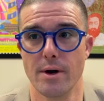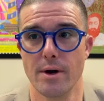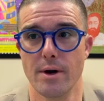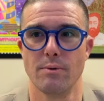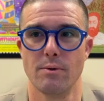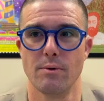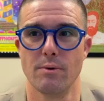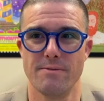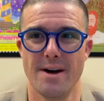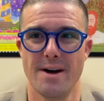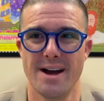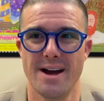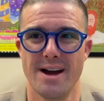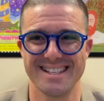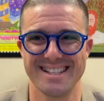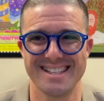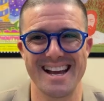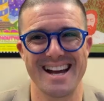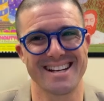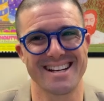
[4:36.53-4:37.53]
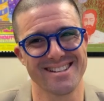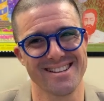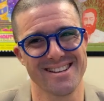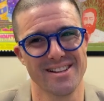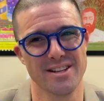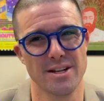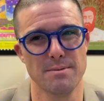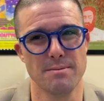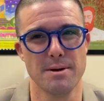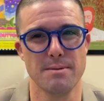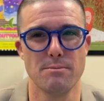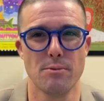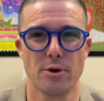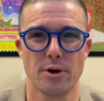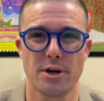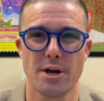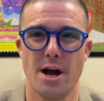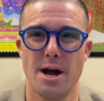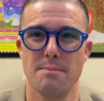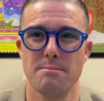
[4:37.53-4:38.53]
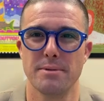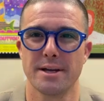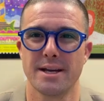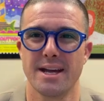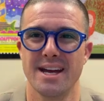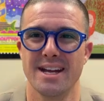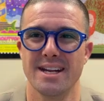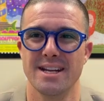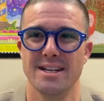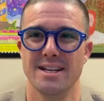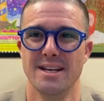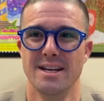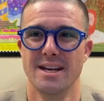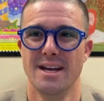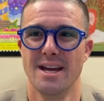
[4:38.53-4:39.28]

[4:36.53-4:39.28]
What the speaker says: And what we'll find is it's actually a little bit more complicated